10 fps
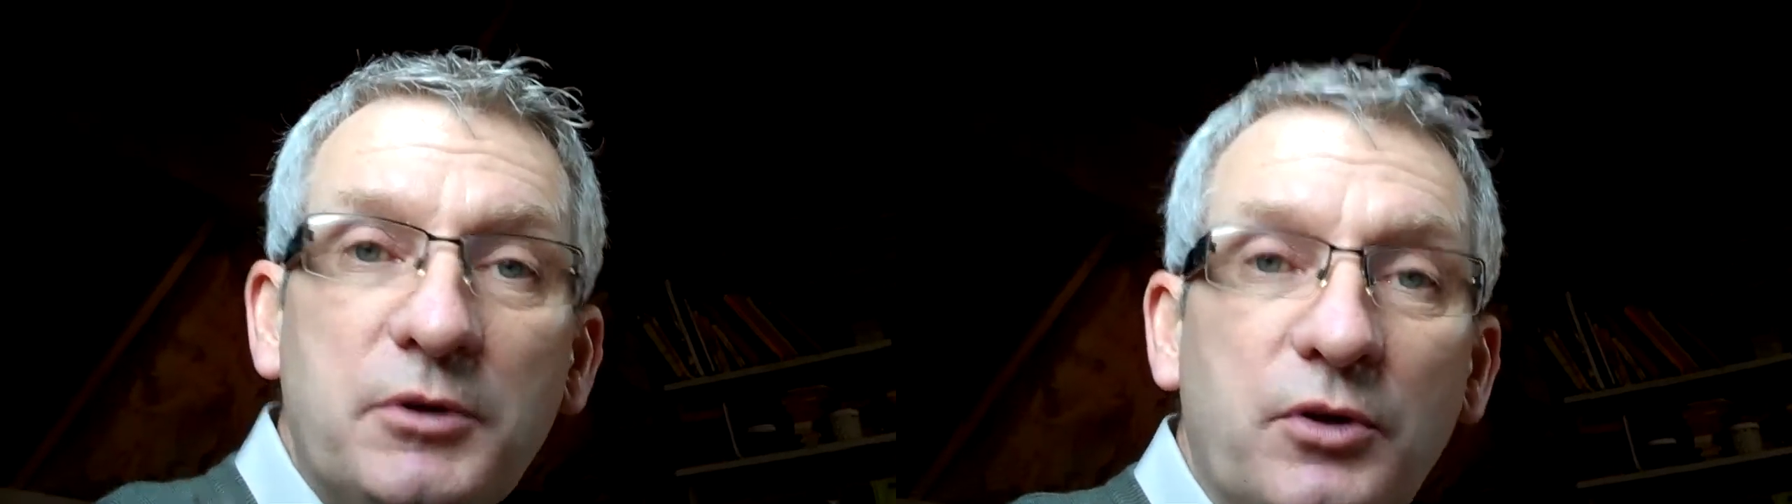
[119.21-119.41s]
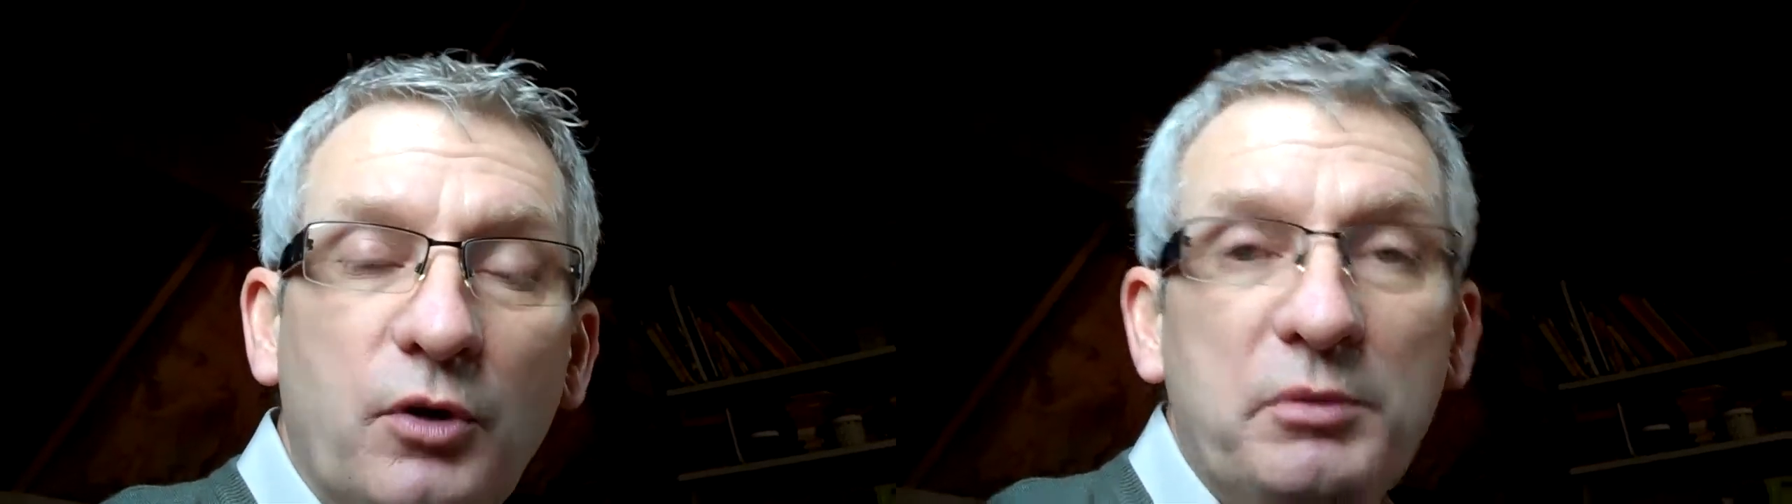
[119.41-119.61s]

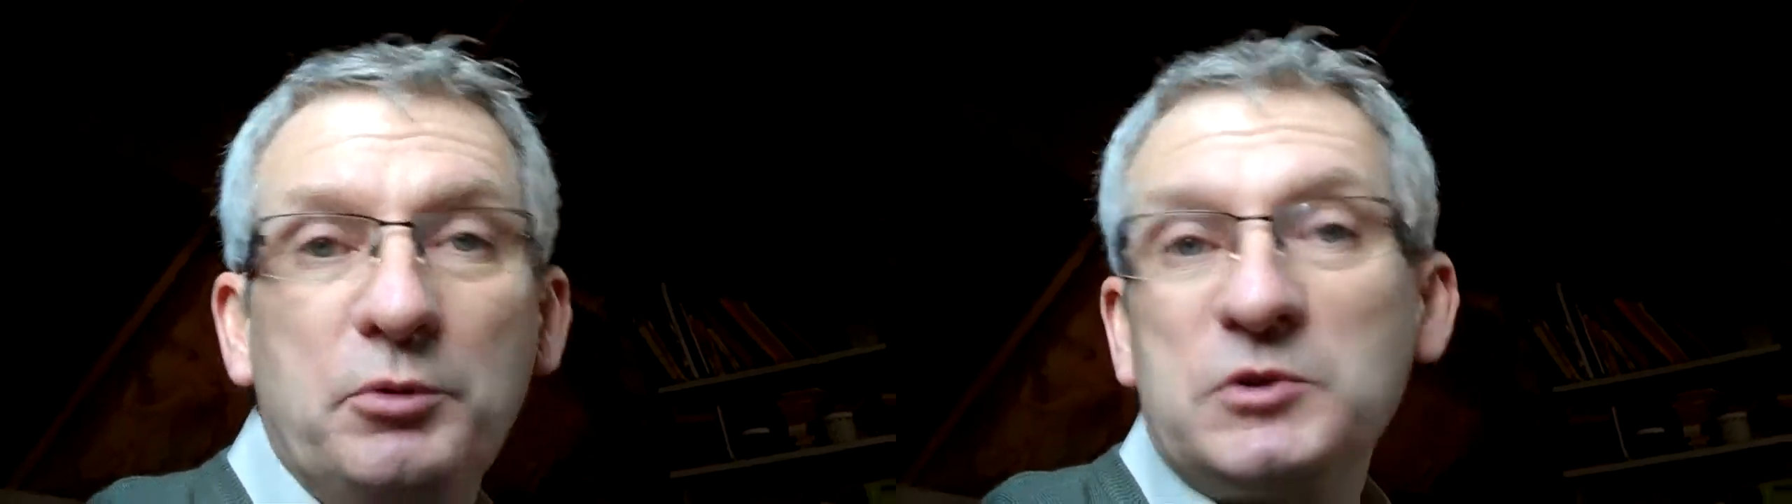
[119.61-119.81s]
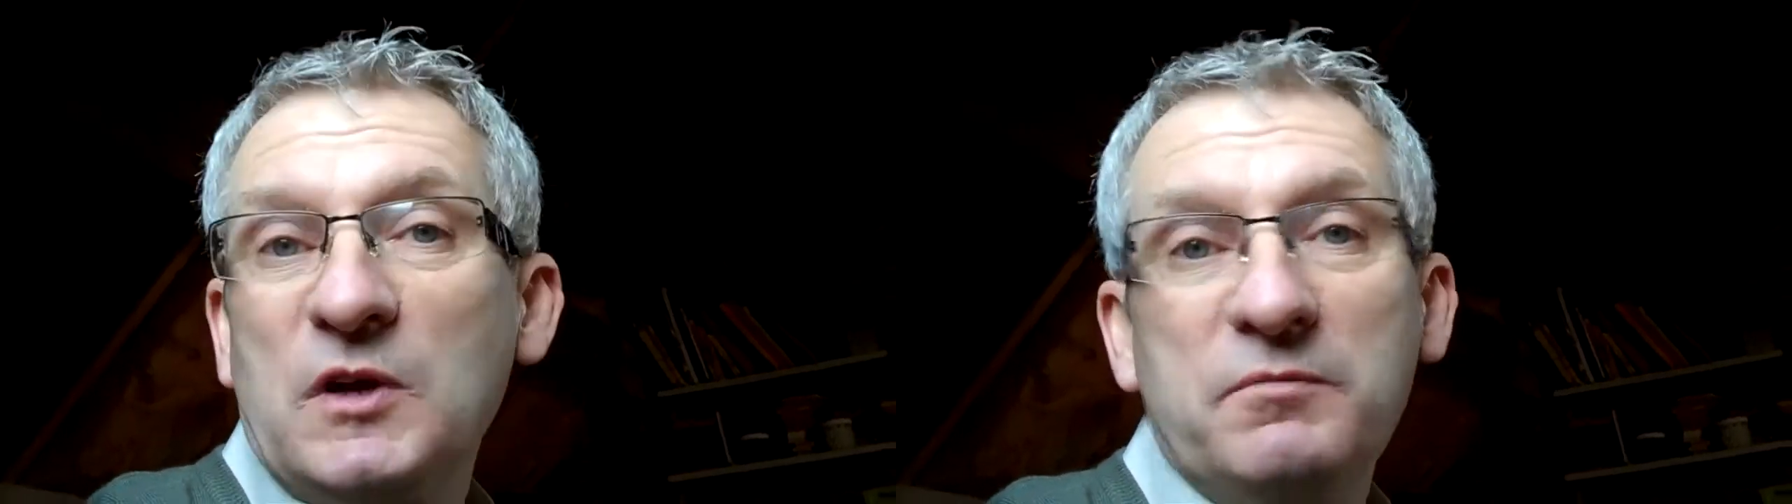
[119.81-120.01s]
but don't be
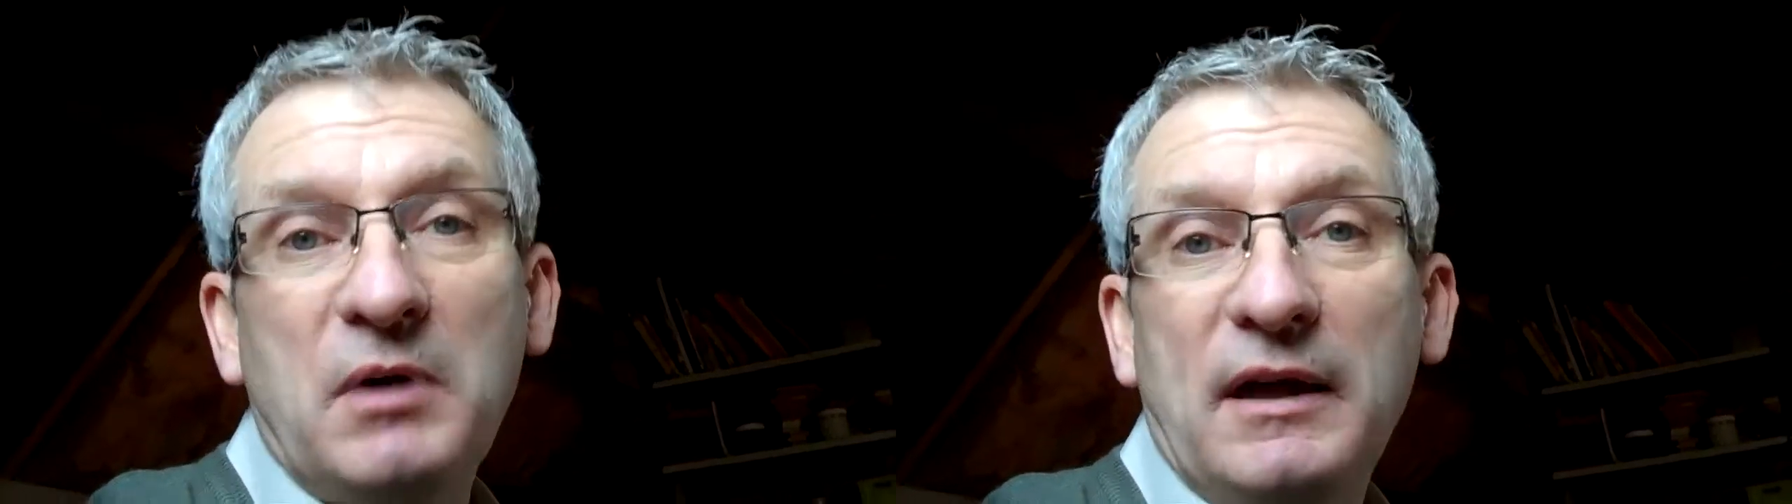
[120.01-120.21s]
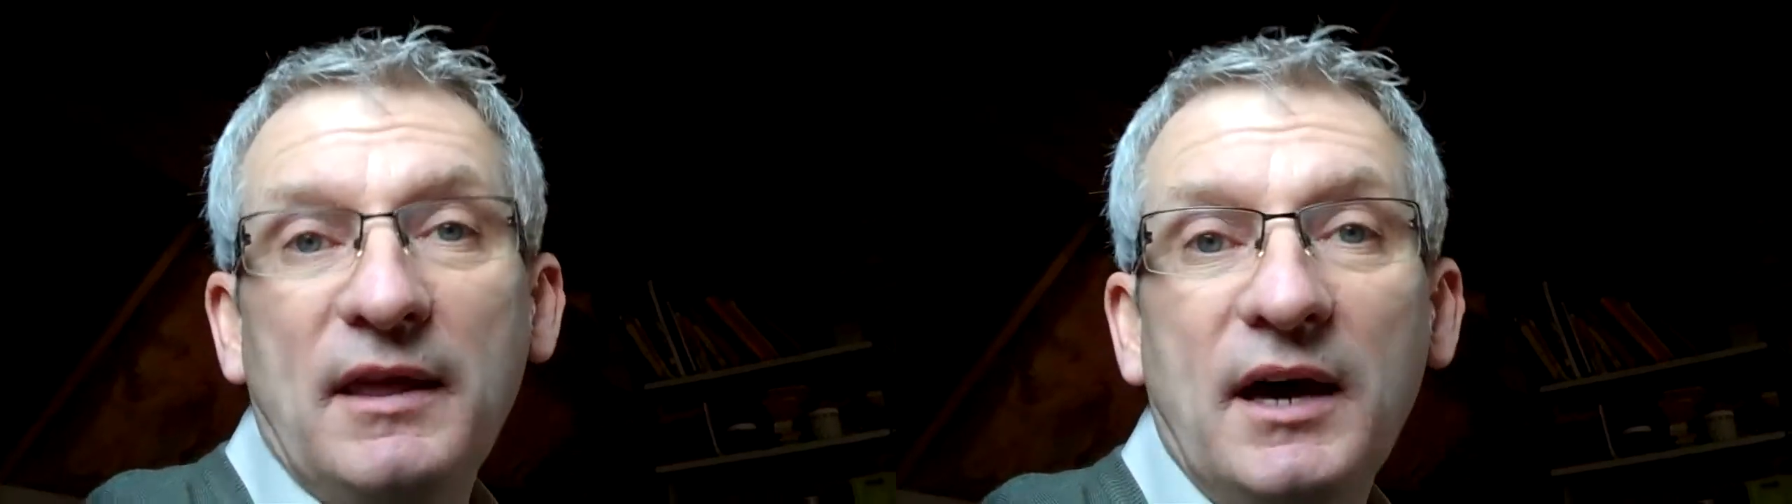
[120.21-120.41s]
put off
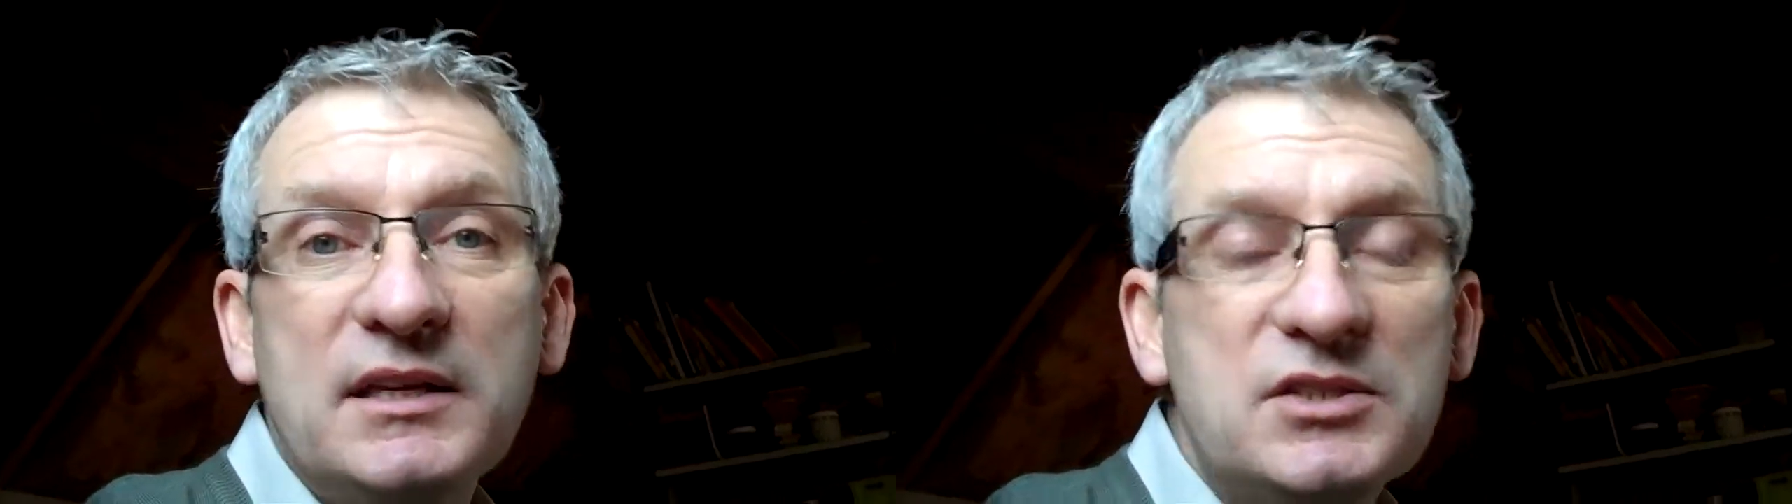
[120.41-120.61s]
by that,